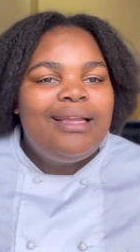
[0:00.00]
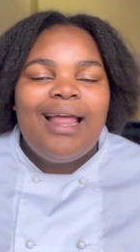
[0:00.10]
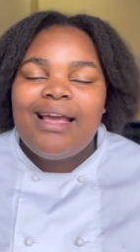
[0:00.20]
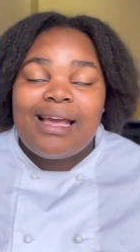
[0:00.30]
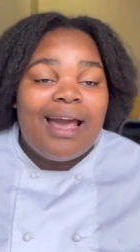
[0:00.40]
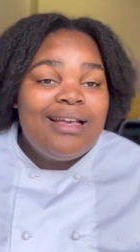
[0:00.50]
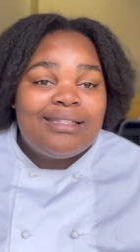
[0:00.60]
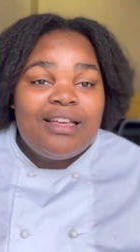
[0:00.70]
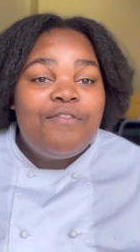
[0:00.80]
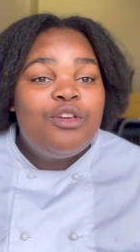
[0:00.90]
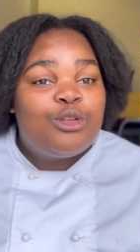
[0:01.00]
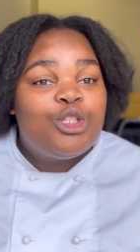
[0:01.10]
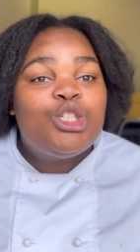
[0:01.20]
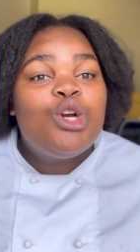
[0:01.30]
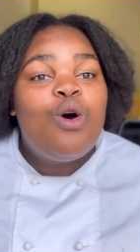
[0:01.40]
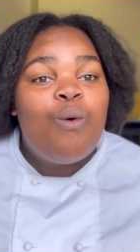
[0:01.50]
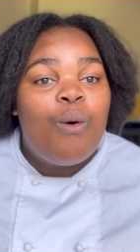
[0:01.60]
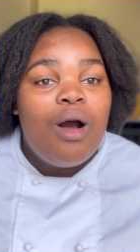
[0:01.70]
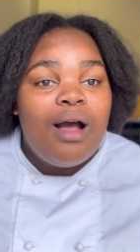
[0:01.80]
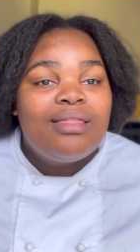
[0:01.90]
Like guys, if you
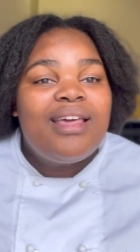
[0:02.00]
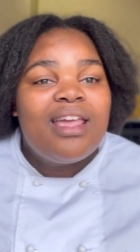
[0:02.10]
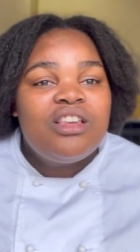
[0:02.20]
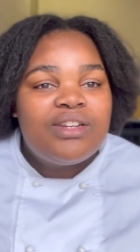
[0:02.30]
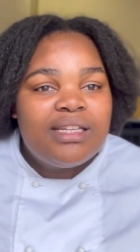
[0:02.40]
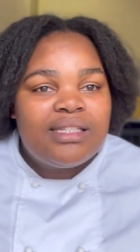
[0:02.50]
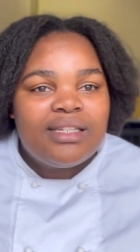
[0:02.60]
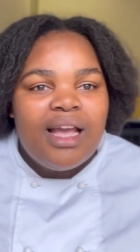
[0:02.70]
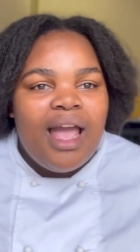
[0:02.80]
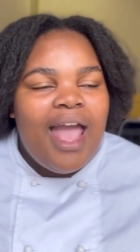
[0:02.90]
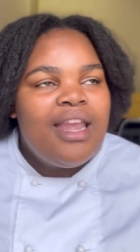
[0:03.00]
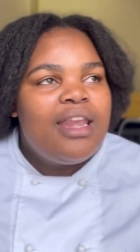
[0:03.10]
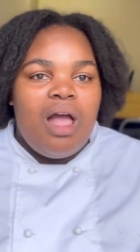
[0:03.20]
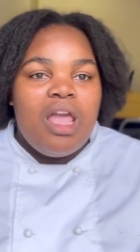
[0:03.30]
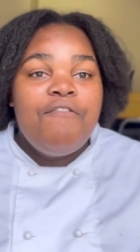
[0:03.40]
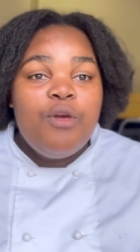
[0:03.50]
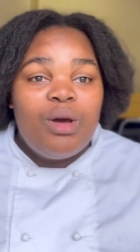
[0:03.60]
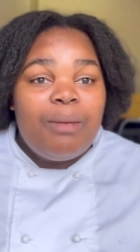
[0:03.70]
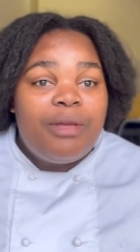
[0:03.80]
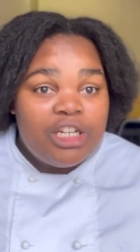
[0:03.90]
show the interest. And if you
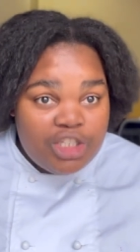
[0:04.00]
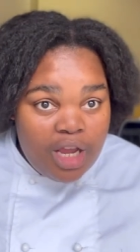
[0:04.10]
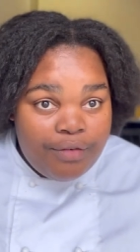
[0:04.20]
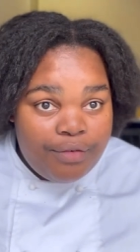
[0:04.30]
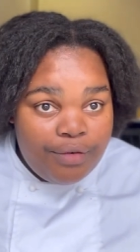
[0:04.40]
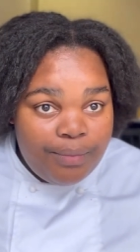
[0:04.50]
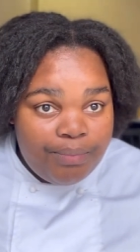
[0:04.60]
want to be a chef,